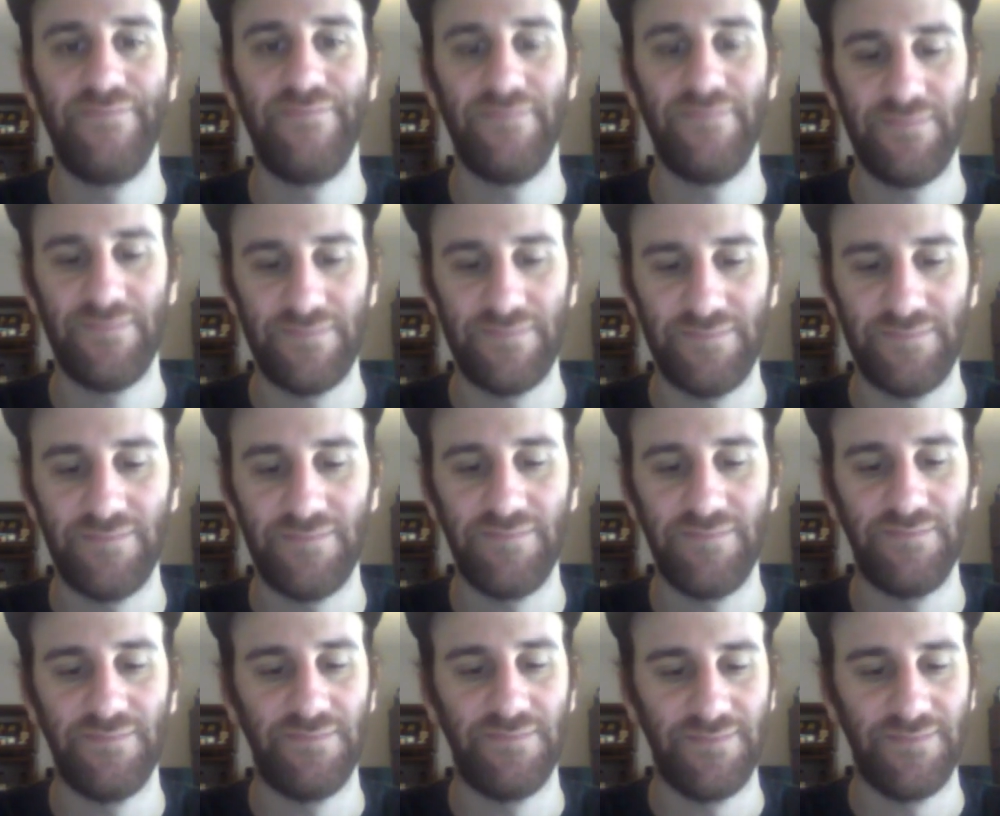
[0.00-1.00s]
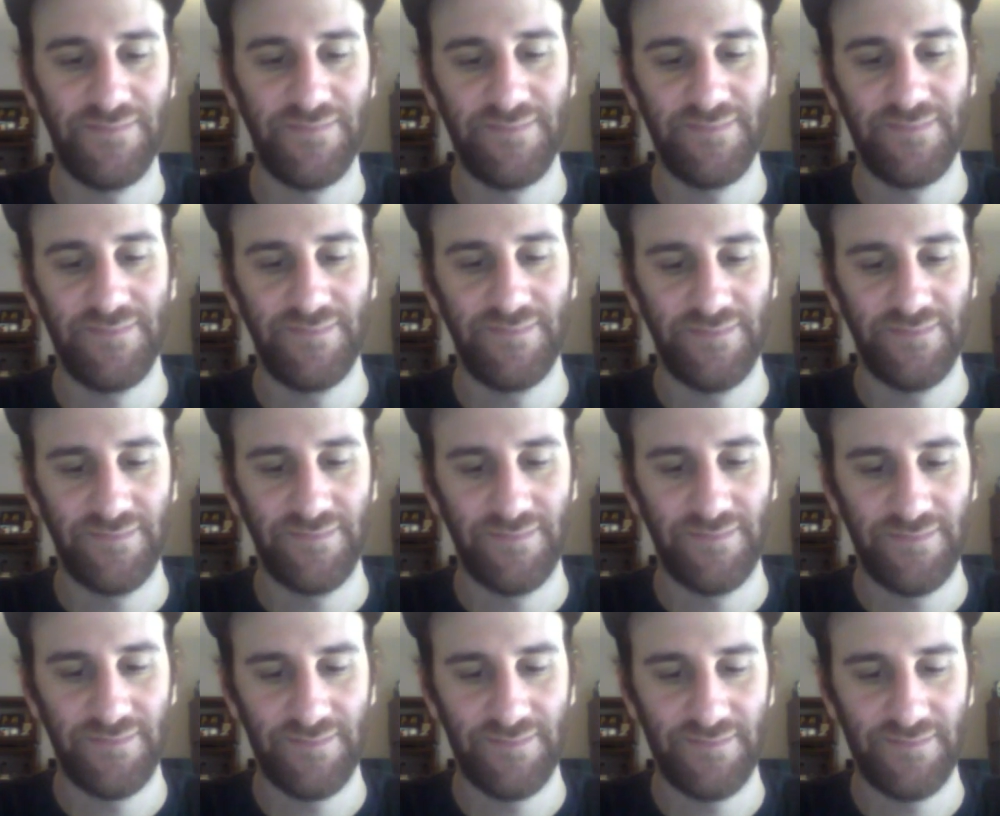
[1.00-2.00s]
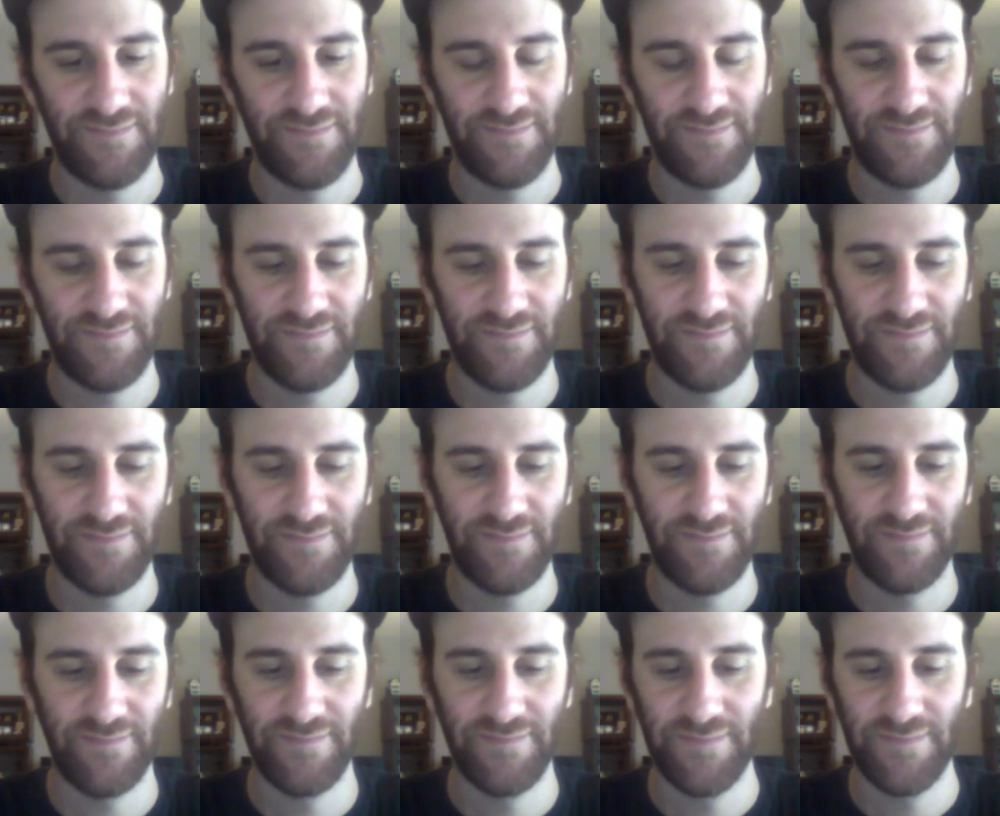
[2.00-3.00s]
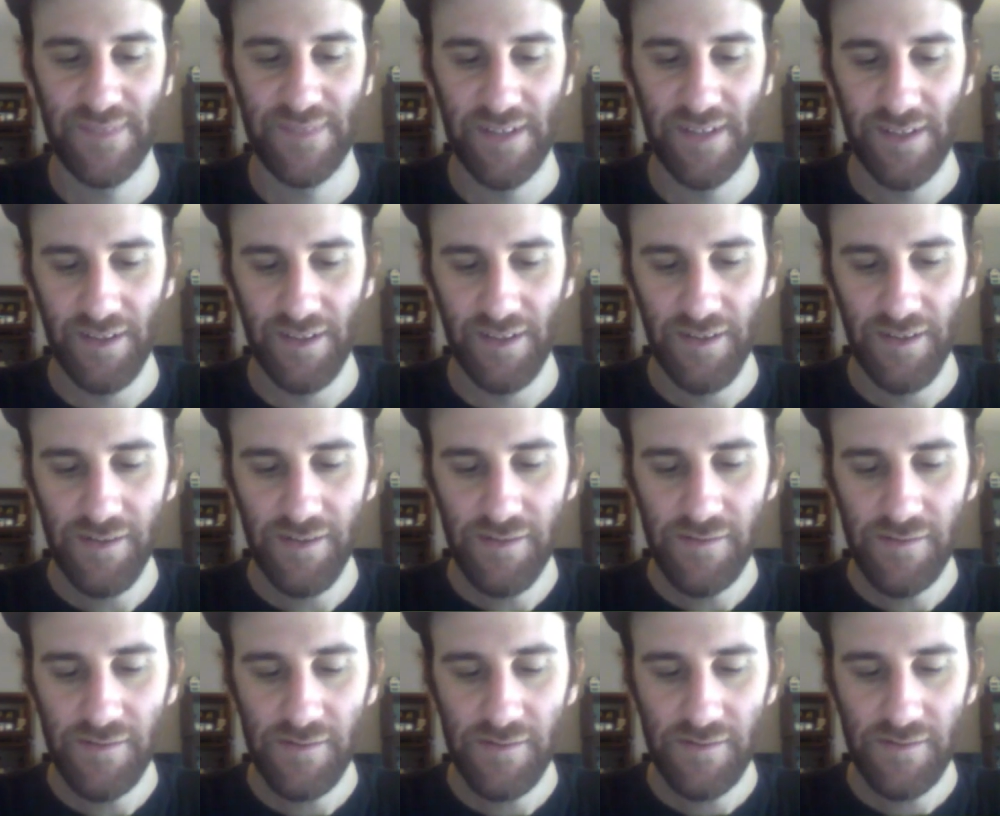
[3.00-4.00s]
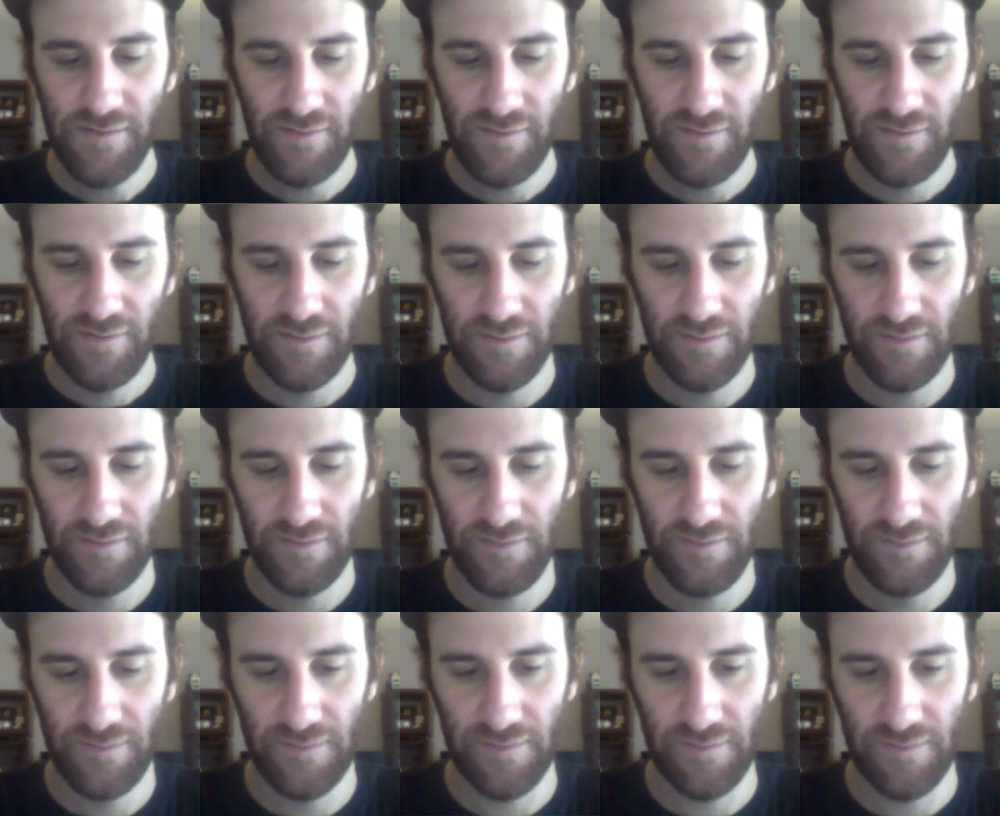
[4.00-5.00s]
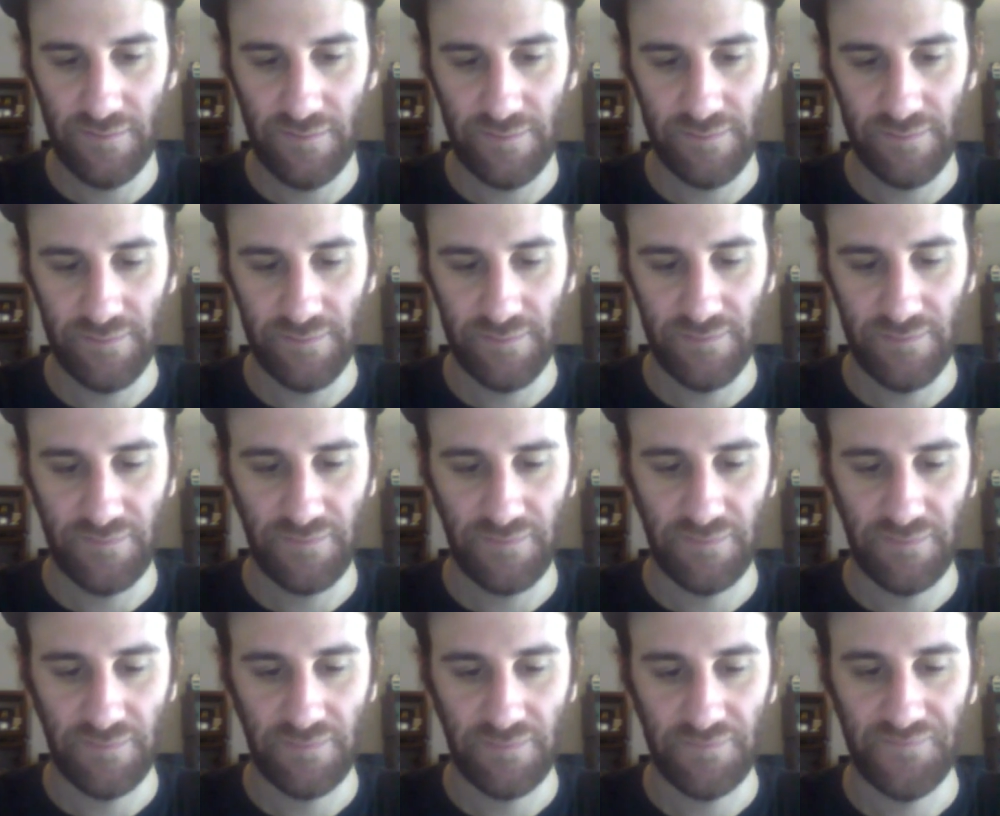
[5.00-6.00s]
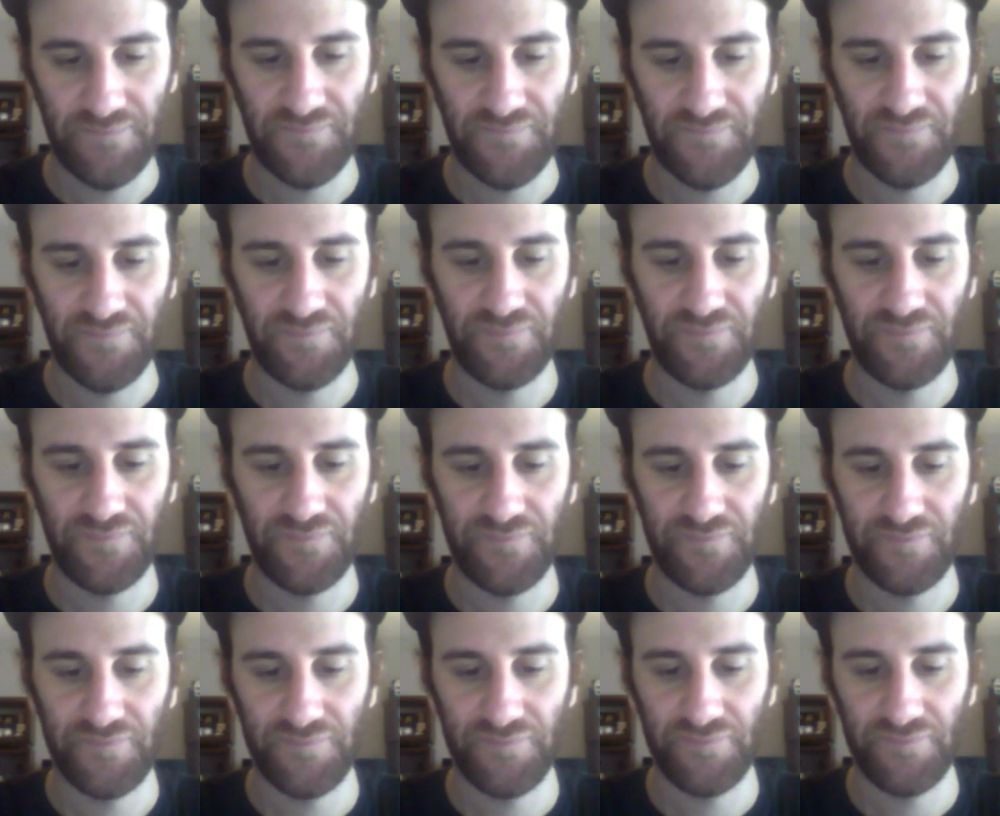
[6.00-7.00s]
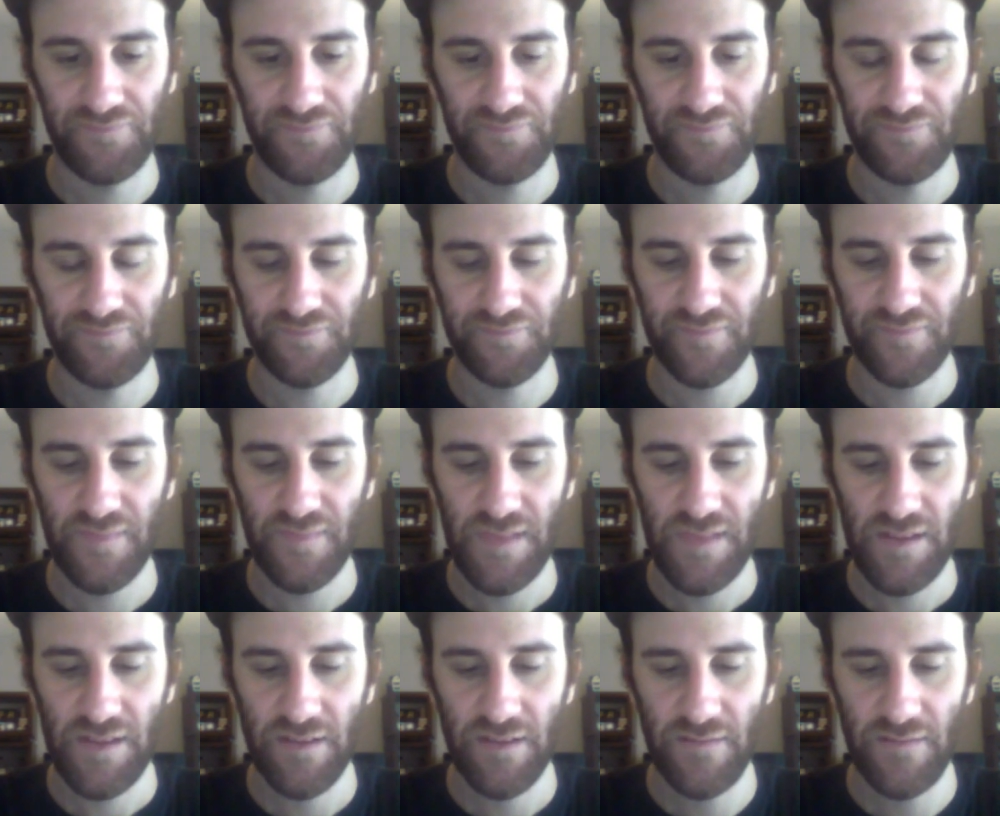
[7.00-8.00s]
The person shown says nothing.